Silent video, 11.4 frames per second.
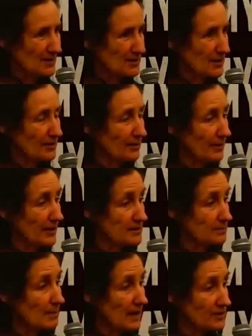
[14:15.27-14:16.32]
So the
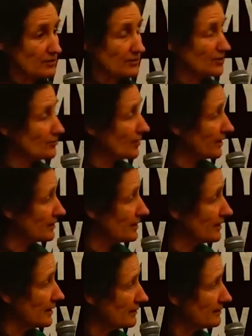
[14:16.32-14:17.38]
best muscle
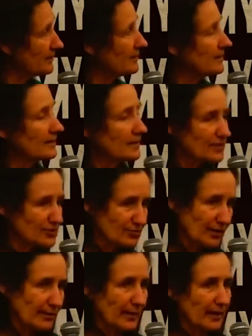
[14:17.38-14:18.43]
strengthening is
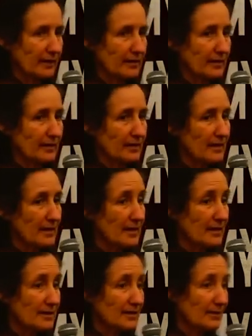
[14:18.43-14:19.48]
rebounding.
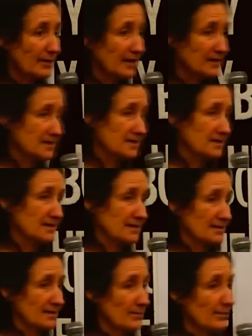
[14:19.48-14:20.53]
The best
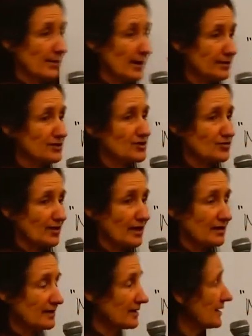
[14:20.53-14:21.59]
bone
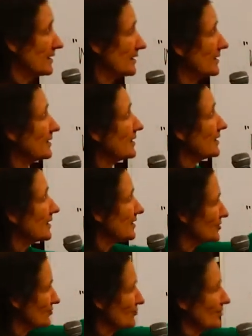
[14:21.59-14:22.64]
strengthening is